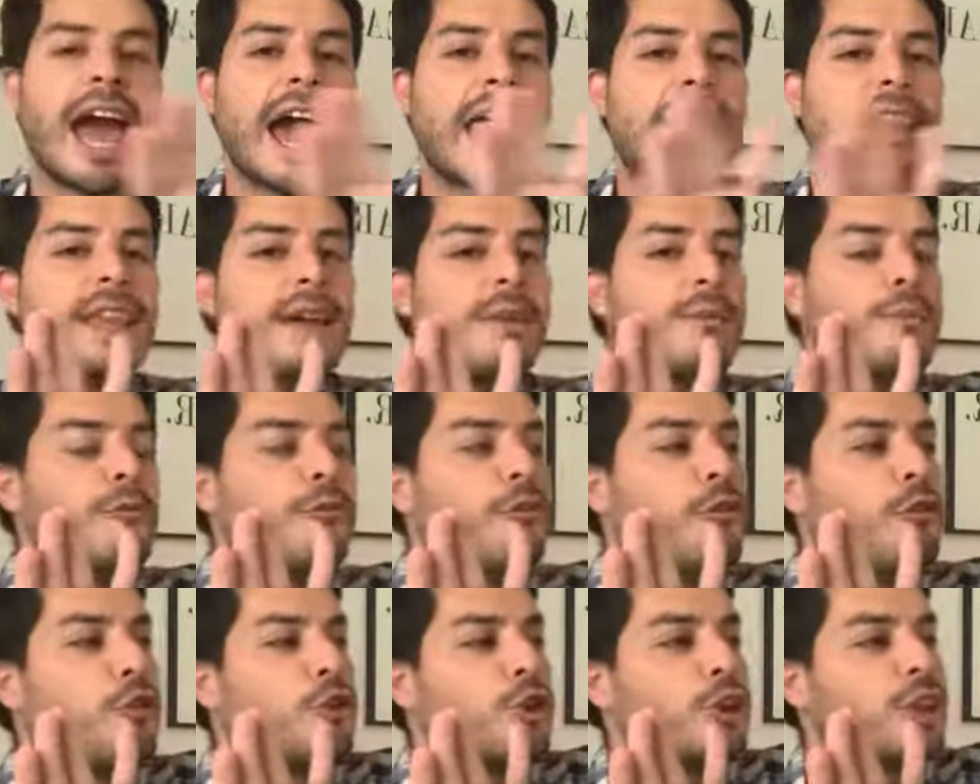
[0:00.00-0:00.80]
And
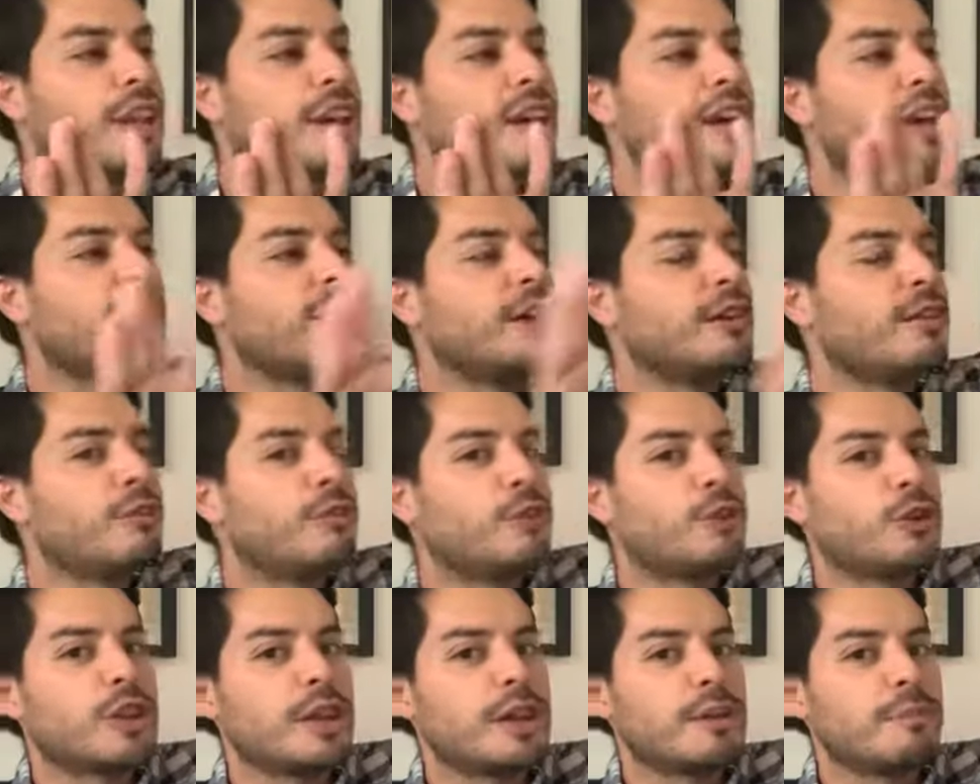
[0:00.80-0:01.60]
then for the
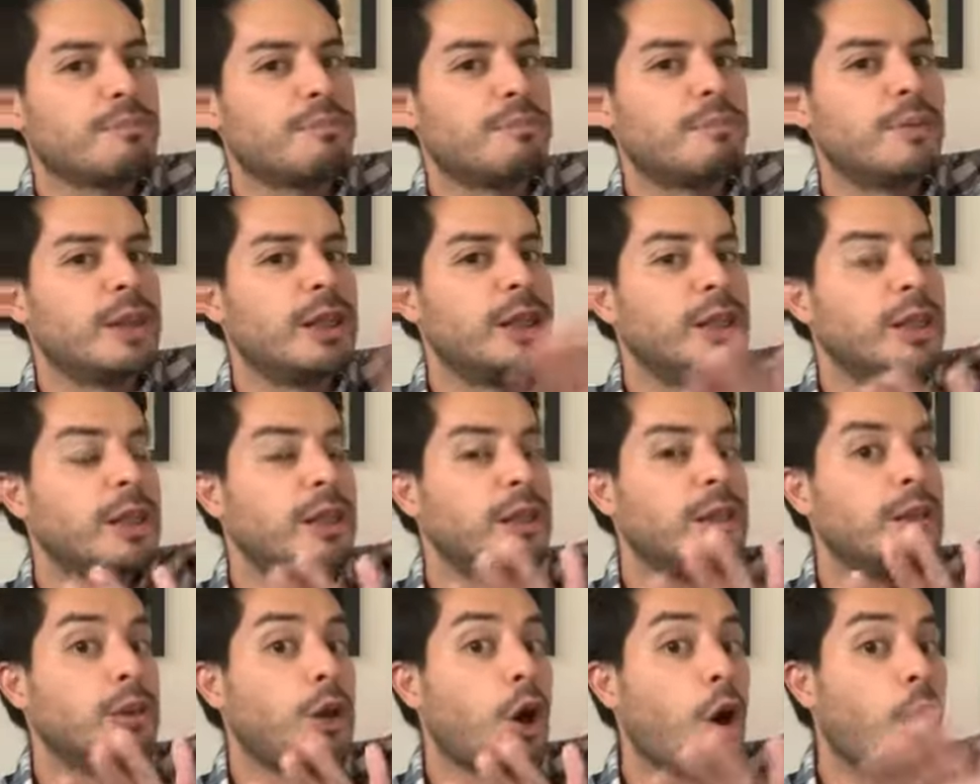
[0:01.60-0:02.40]

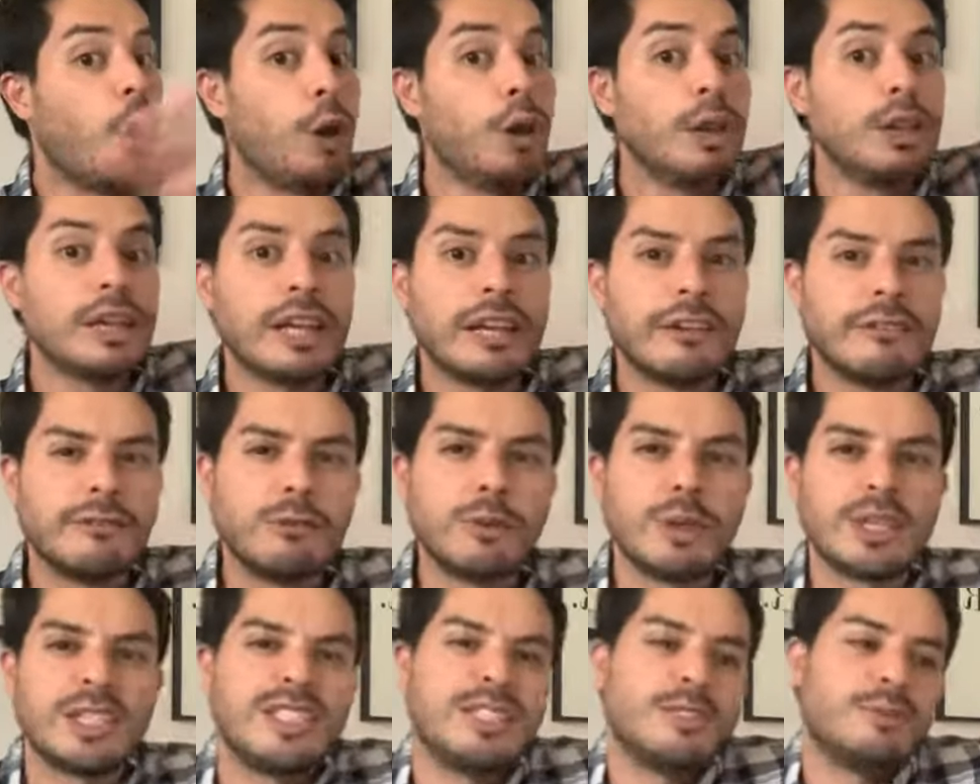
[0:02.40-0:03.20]
whole leaf,
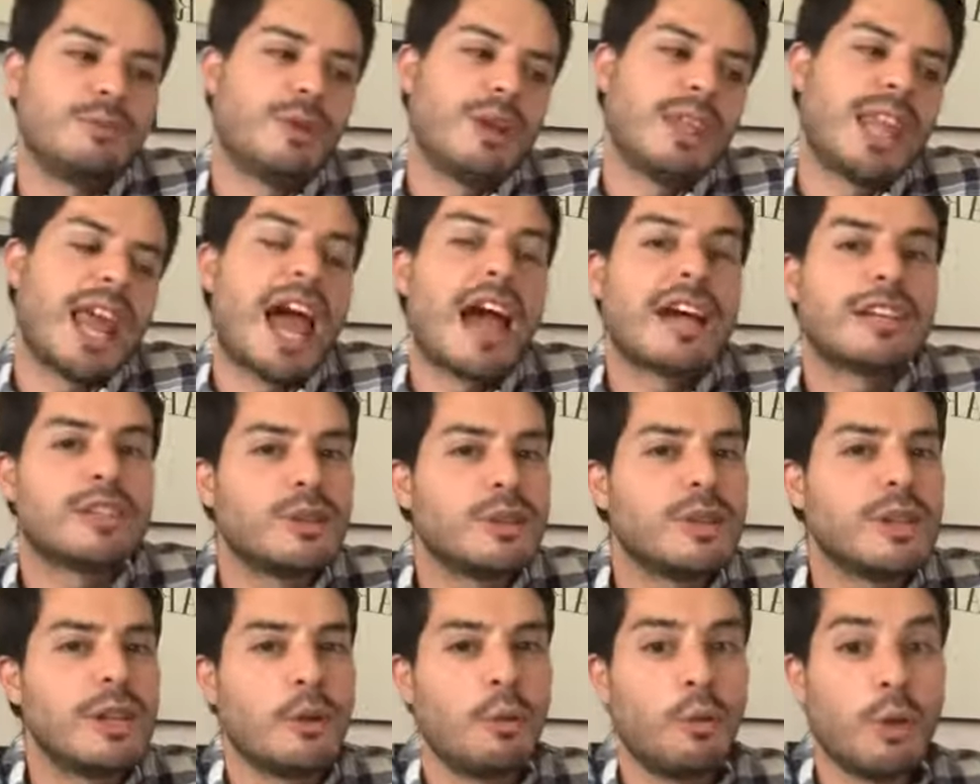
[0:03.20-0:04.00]
which is what
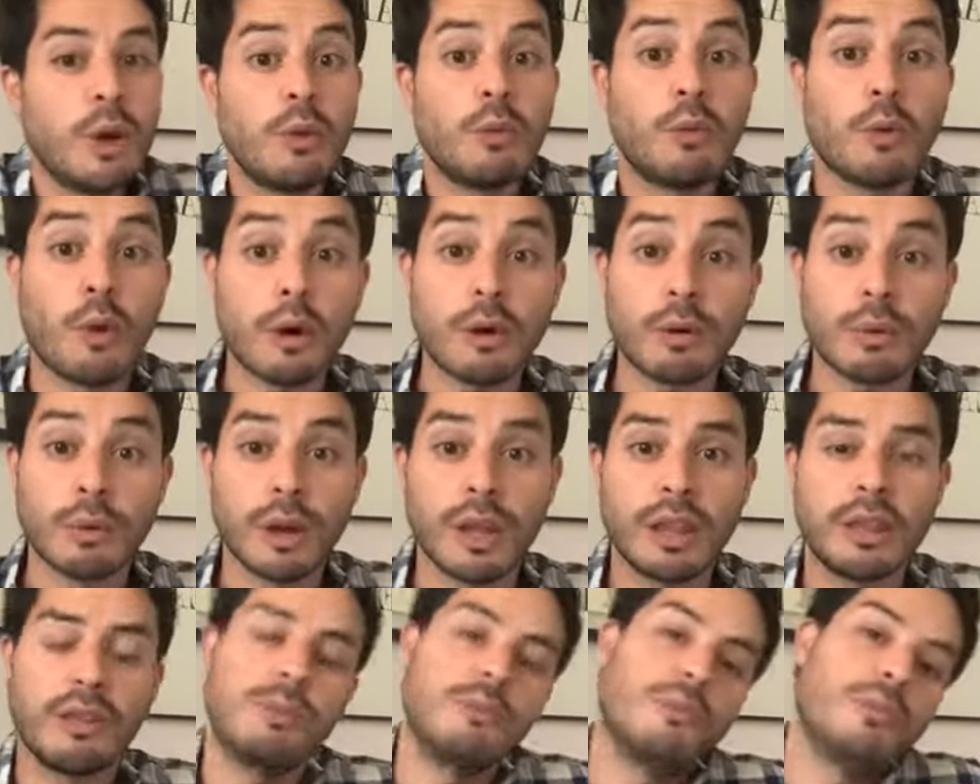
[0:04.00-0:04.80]
actually we work
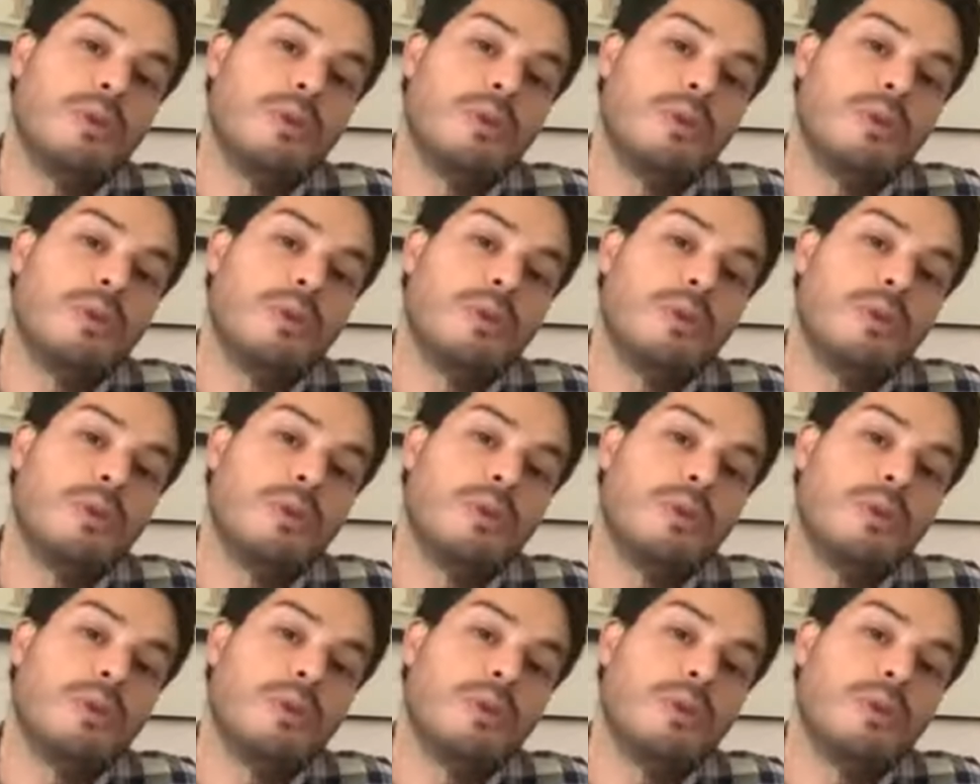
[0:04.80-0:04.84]
with,